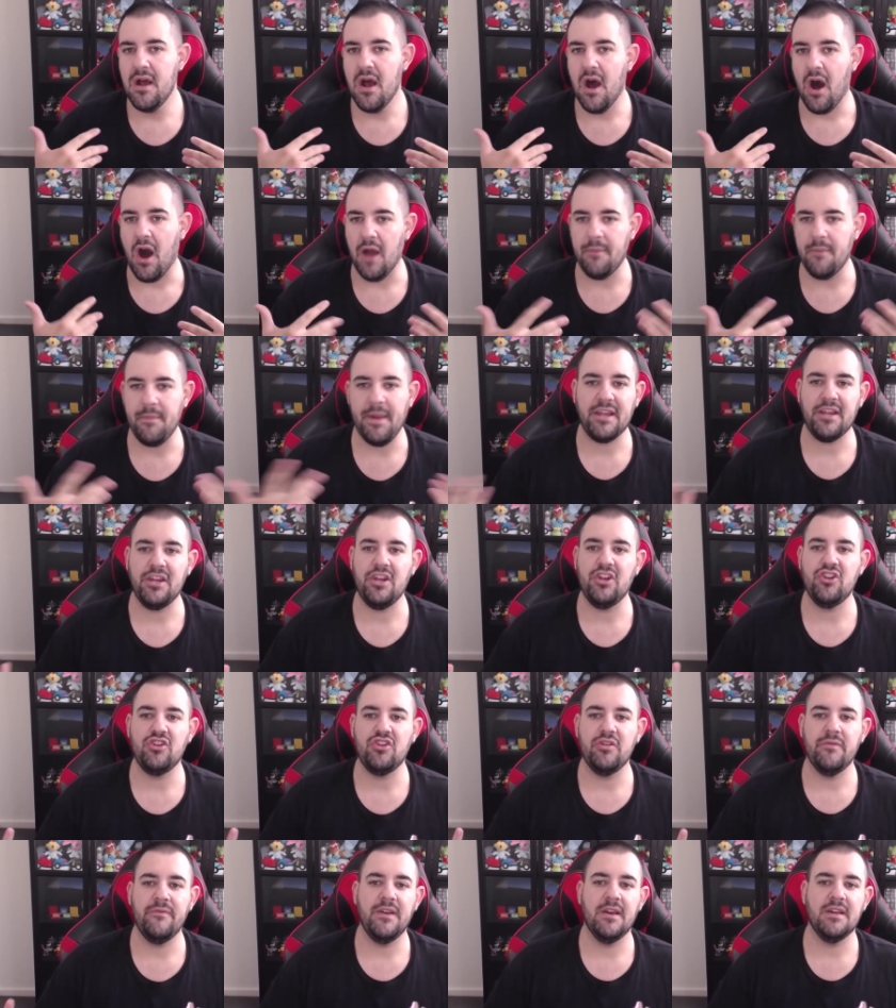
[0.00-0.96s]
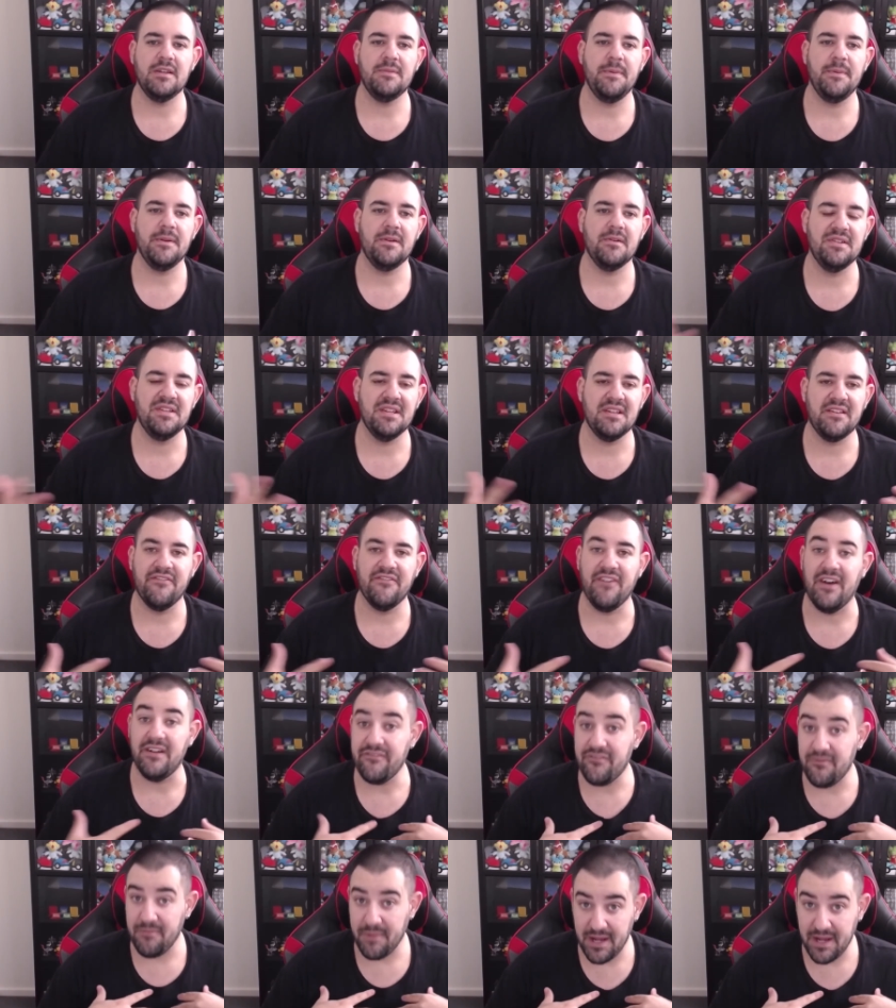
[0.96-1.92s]
I make YouTube videos because it's
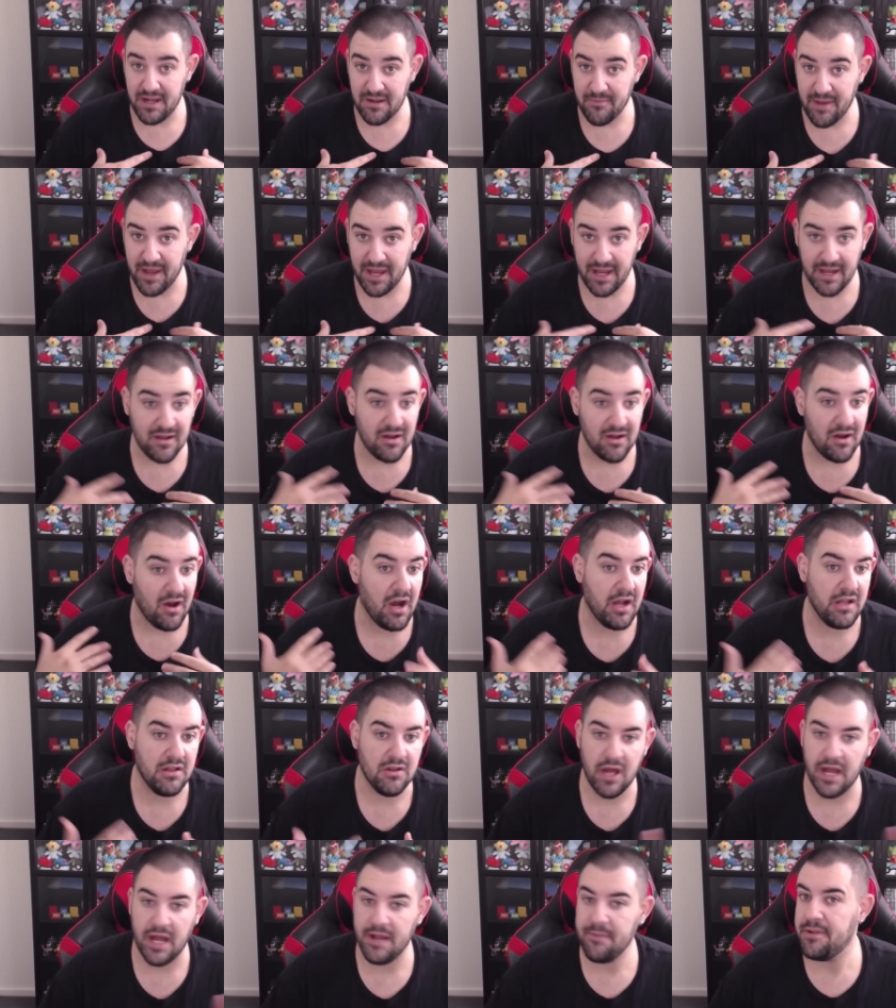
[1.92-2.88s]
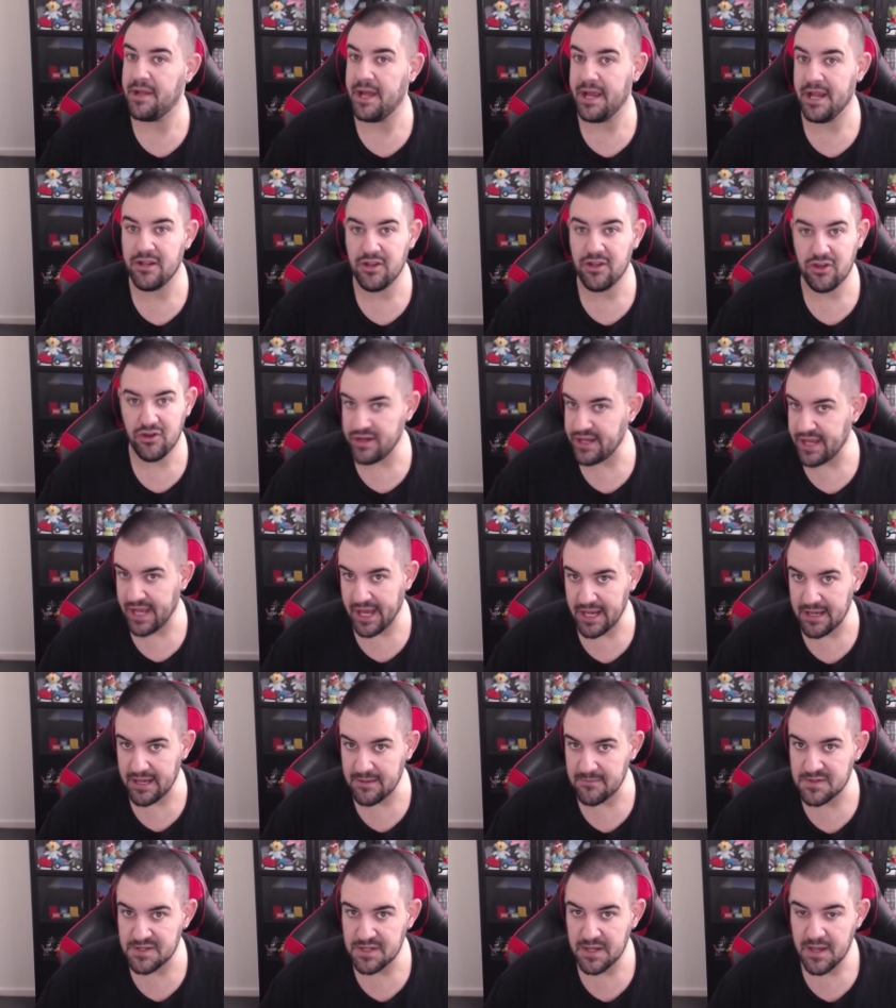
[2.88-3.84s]
fun for me to make. I like playing new
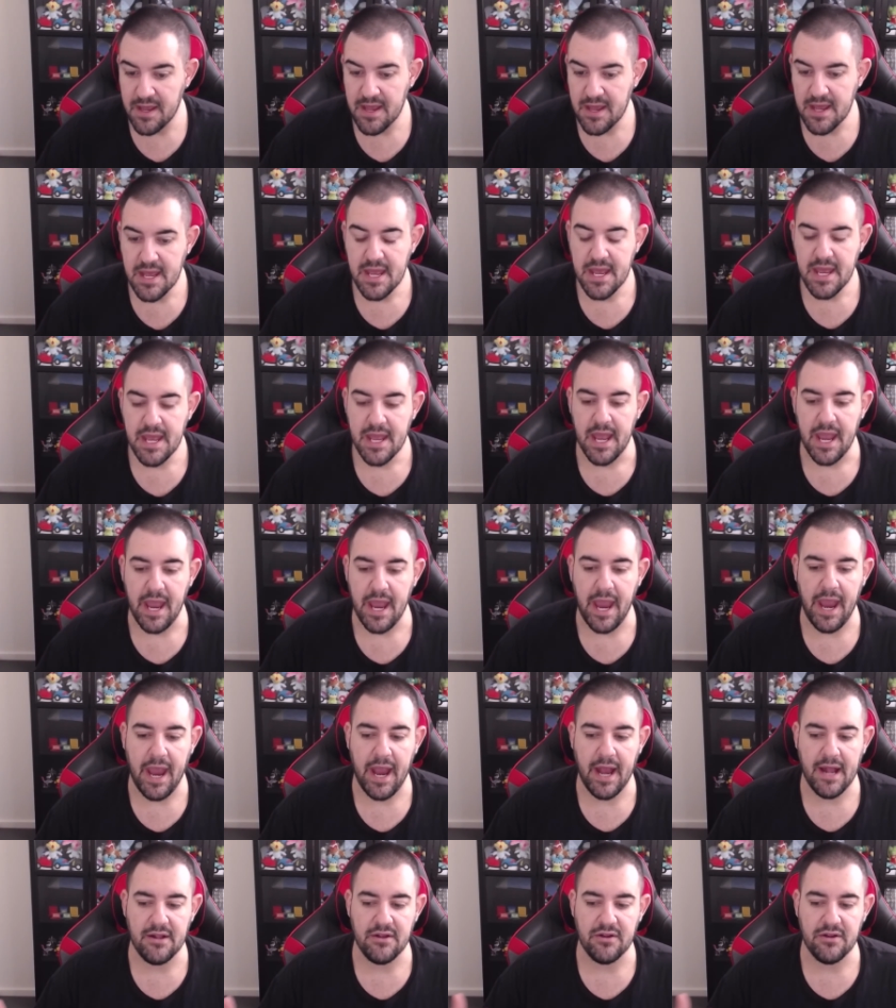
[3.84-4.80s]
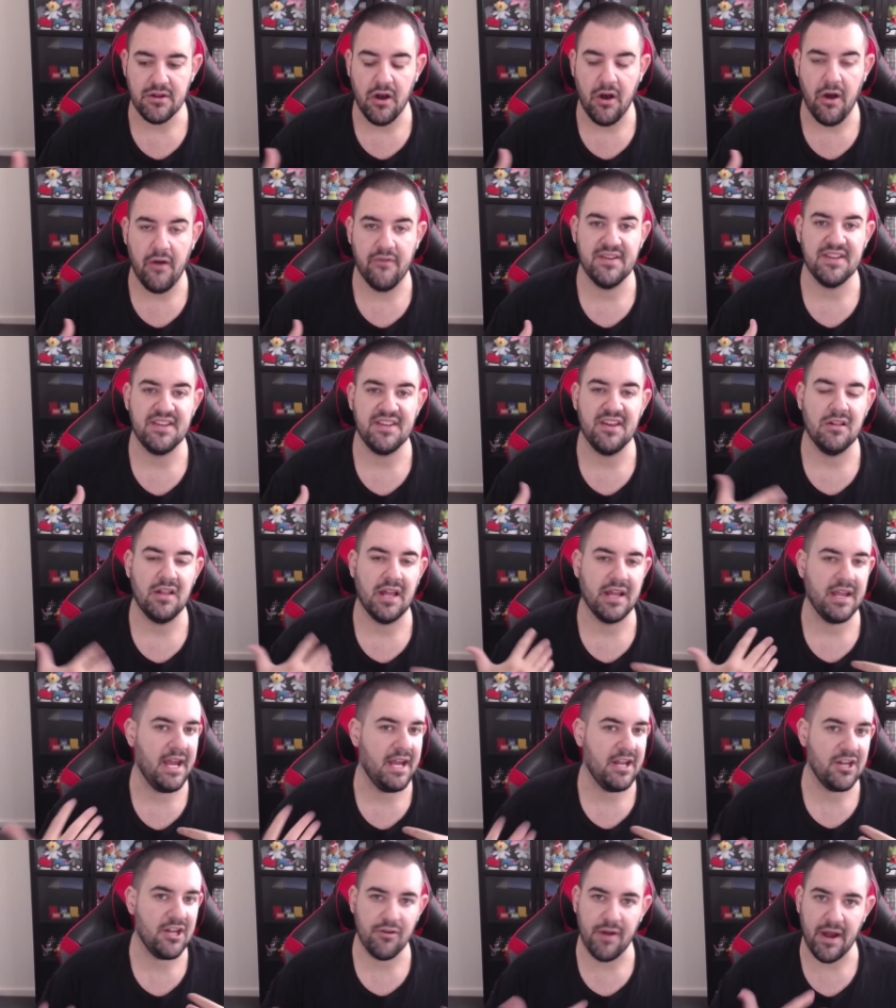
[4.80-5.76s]
games and, you know, obviously I like
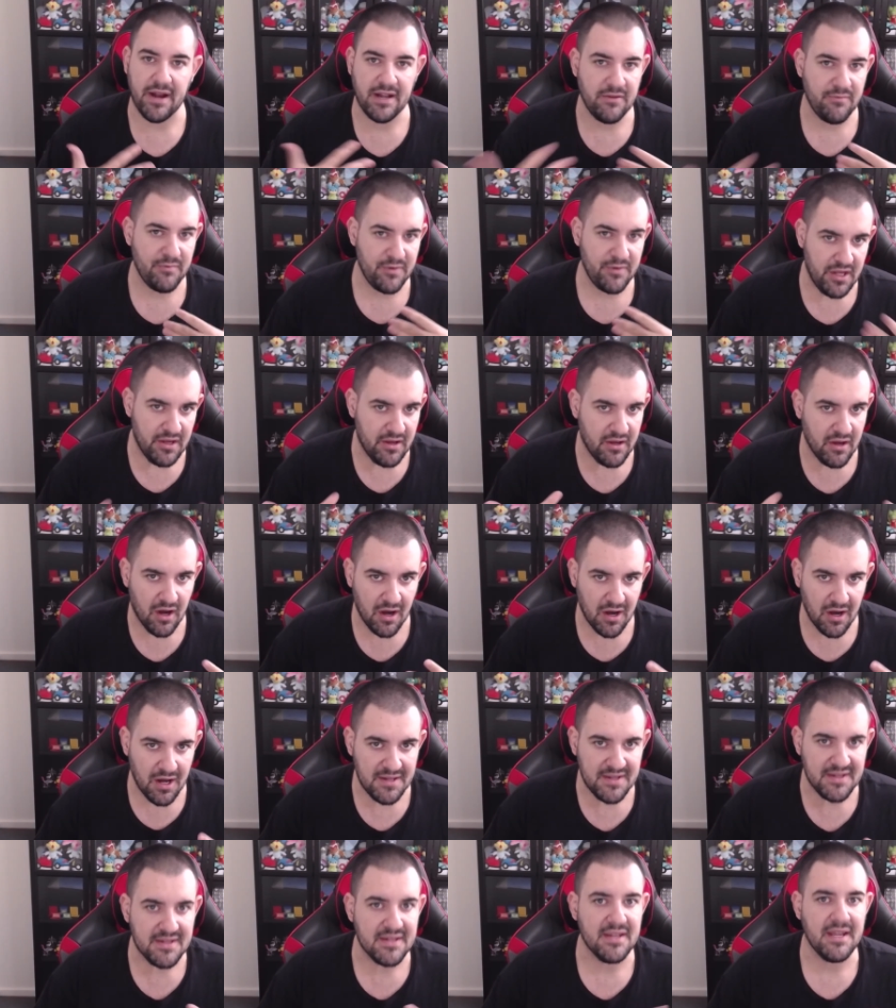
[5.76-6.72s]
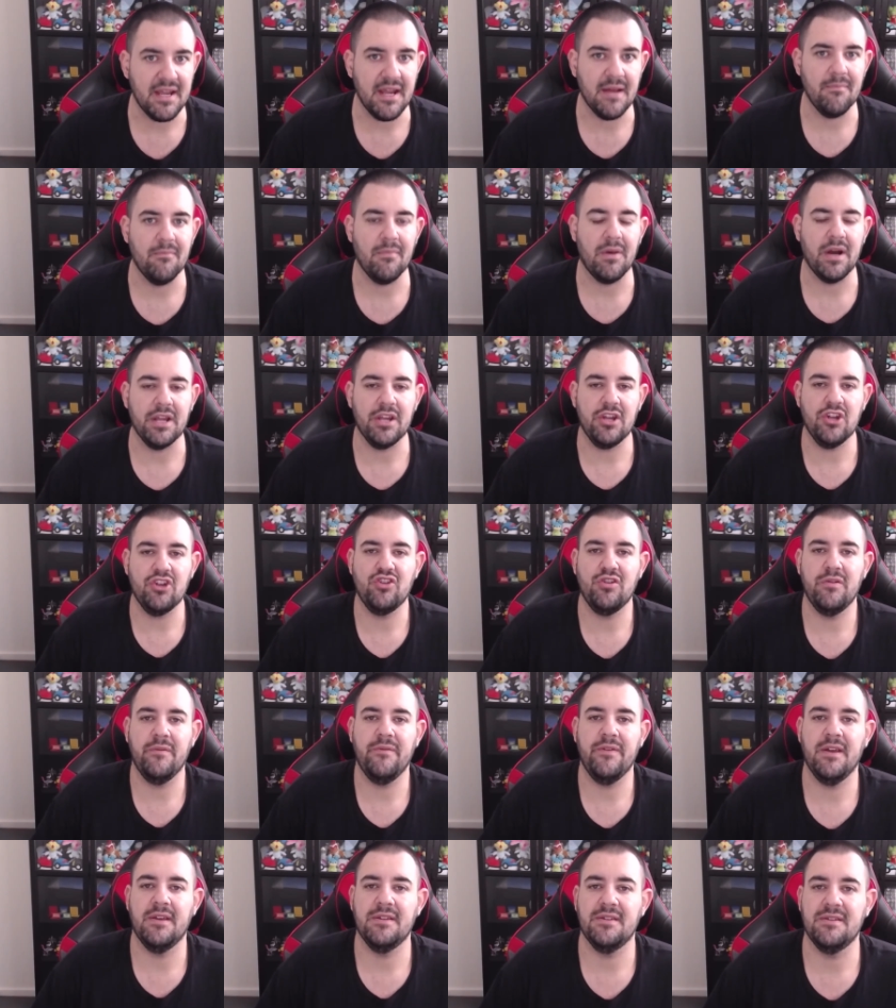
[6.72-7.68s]
interacting with you guys in my YouTube
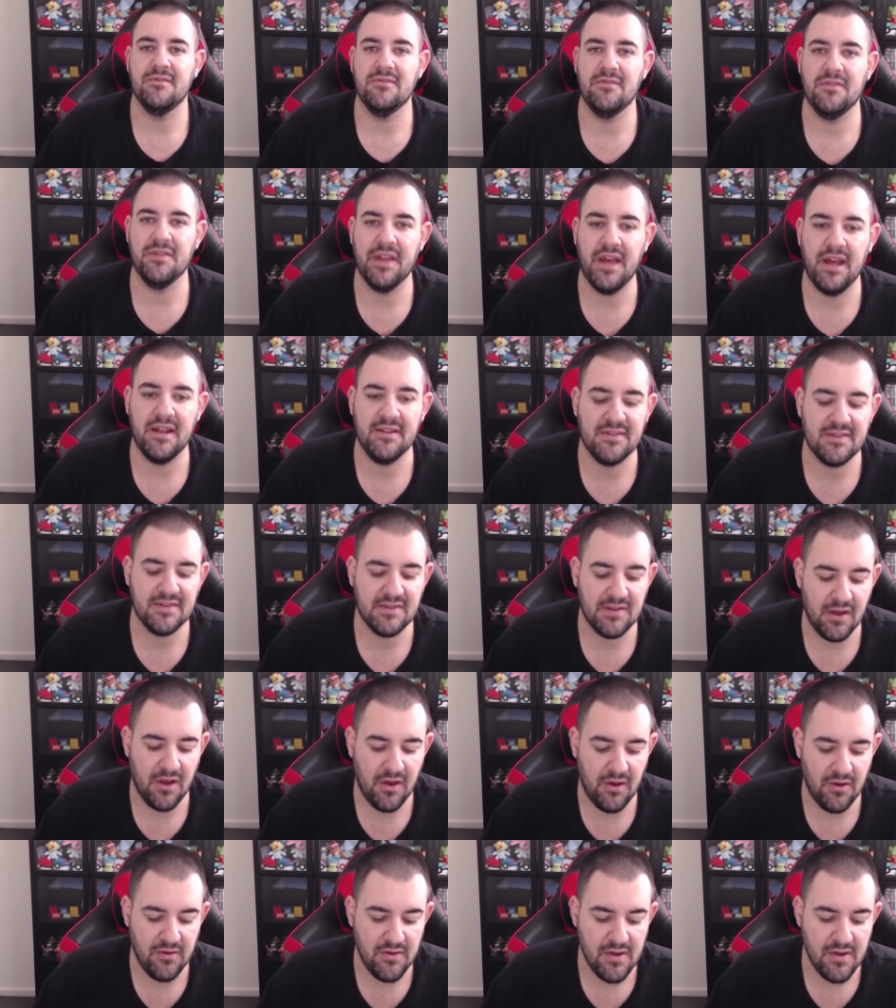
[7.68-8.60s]
videos and all that. So,